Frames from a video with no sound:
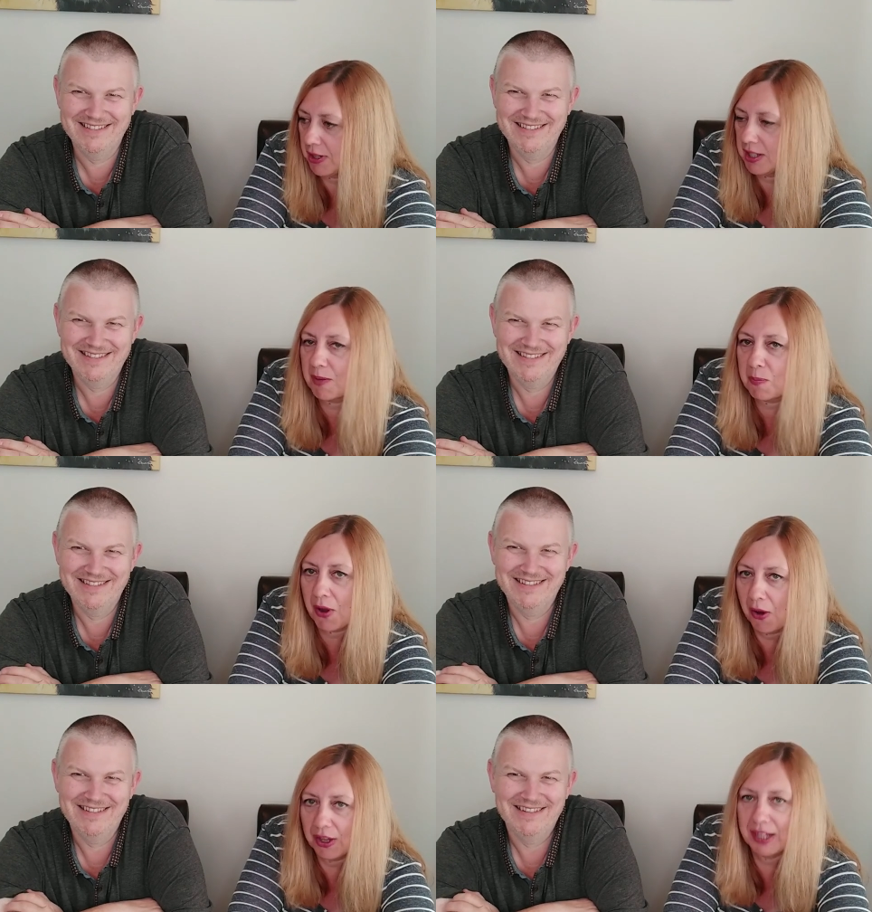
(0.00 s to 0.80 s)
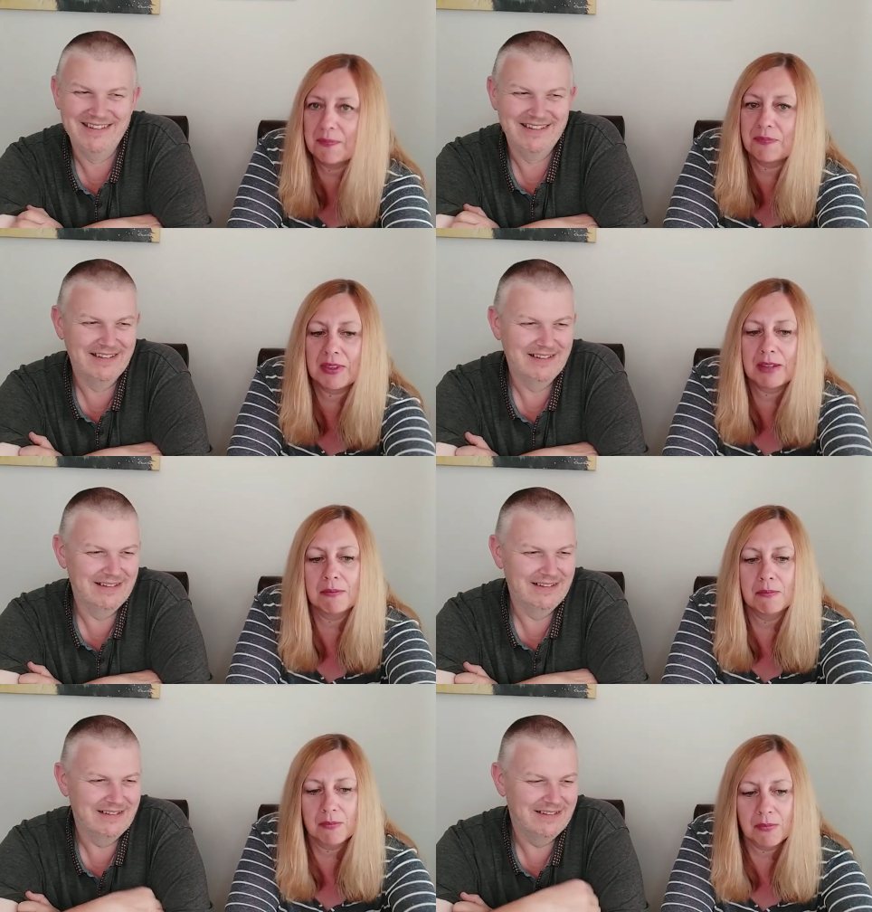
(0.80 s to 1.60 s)
Speaker 1: trying to buy
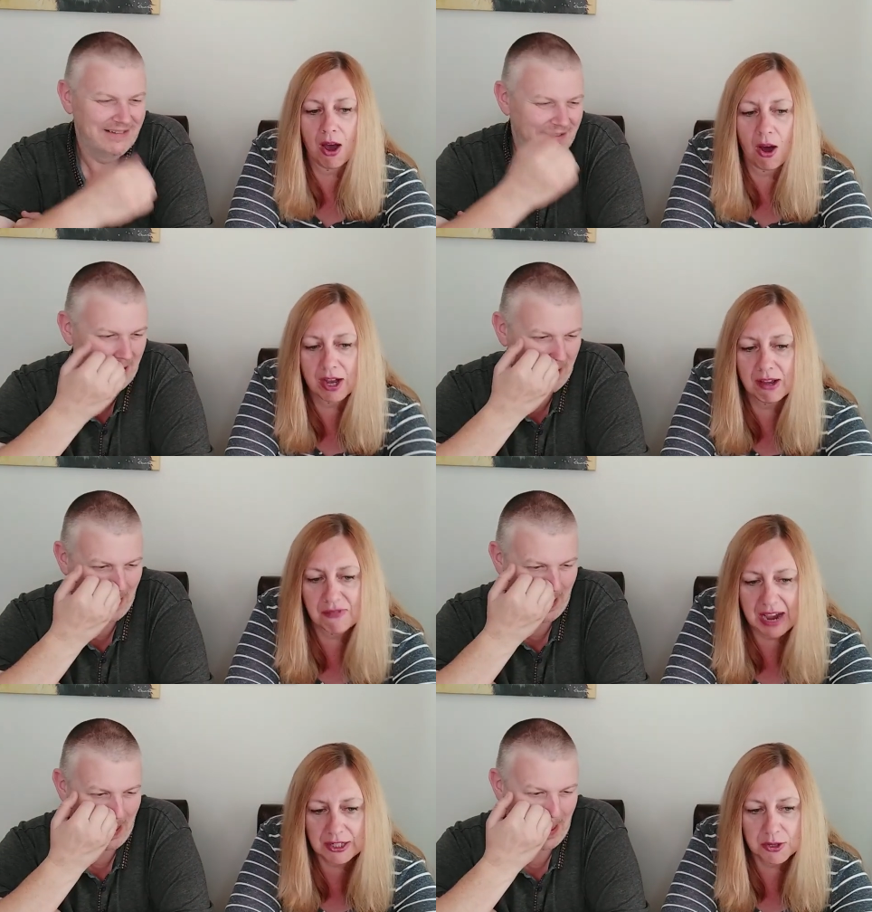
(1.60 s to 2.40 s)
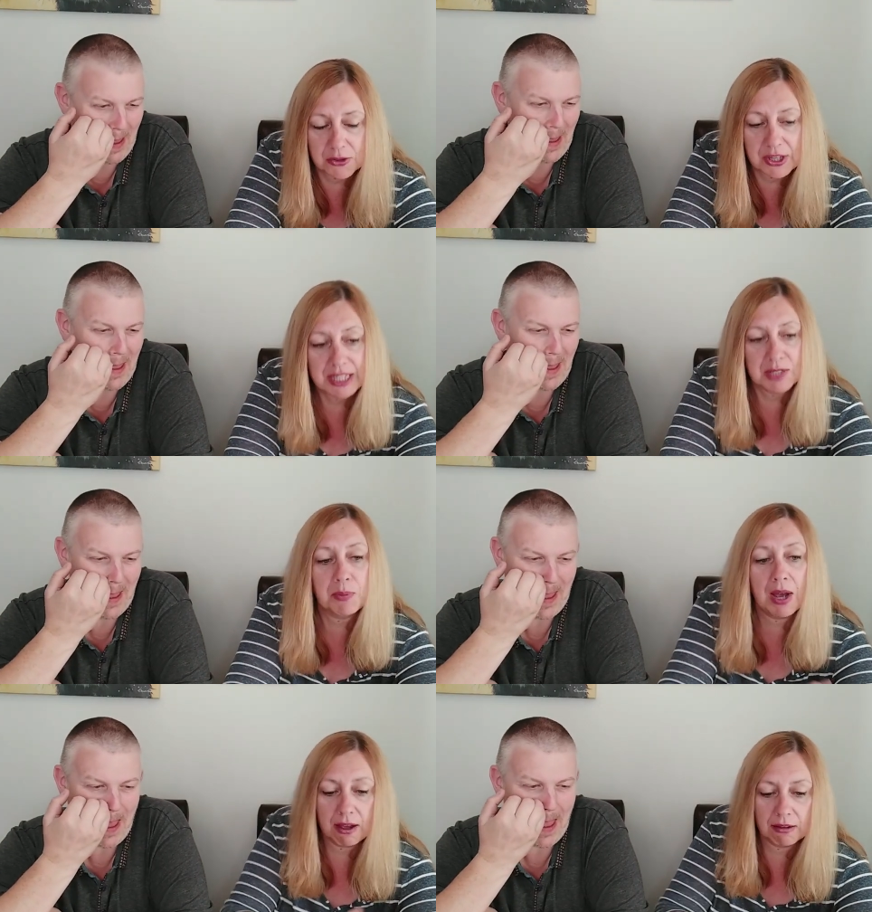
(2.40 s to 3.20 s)
higher value things,
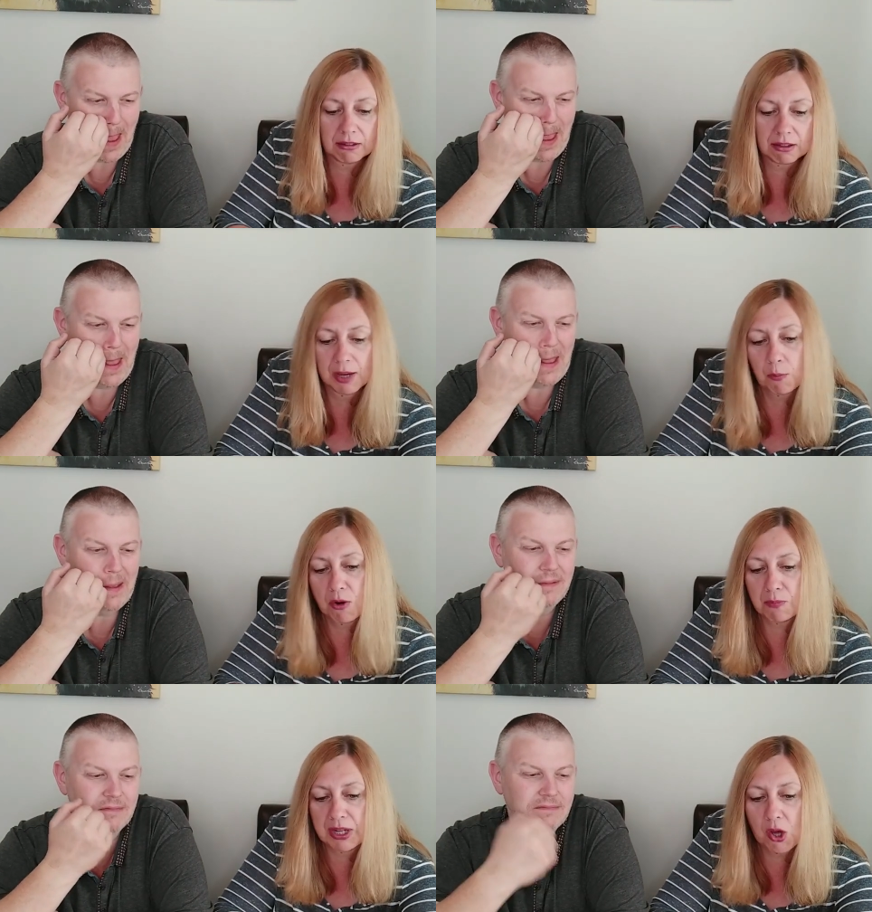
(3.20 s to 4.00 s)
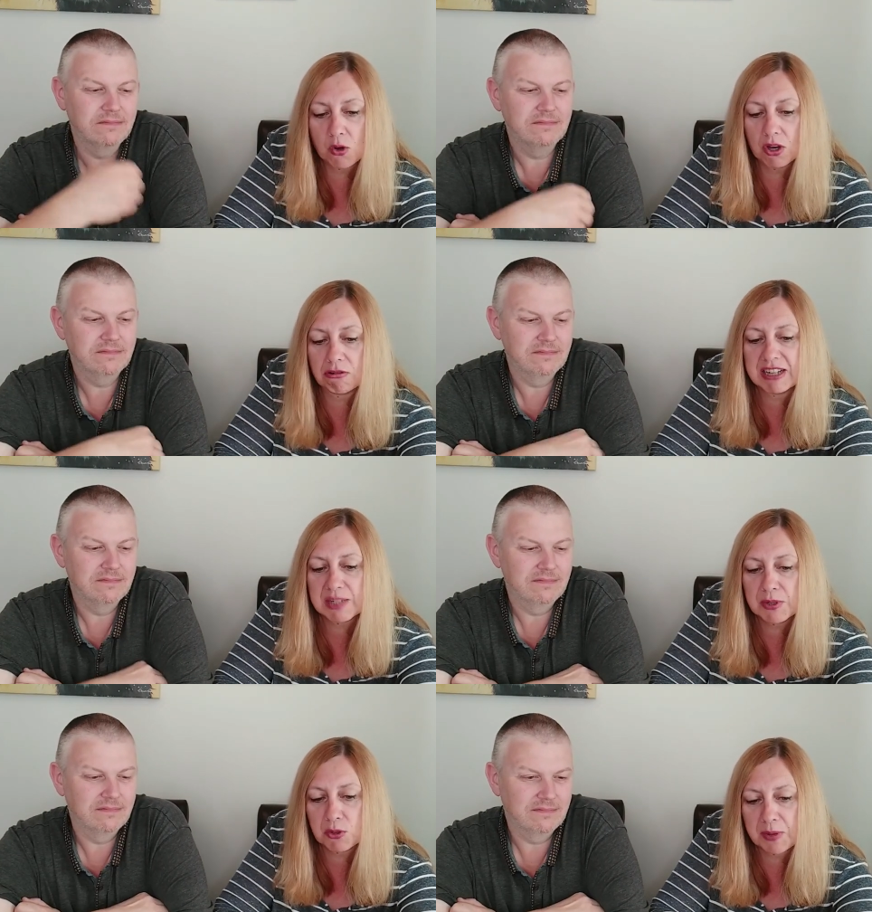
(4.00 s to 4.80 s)
but it won't be long and
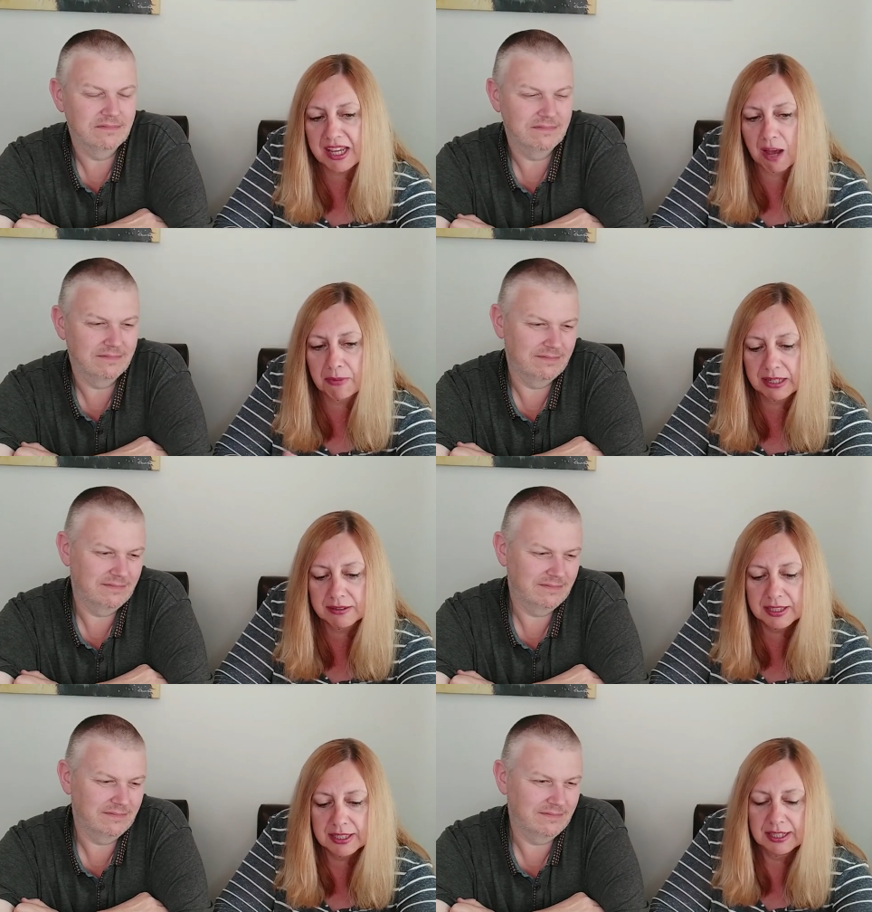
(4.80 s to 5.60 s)
Christmas will be coming.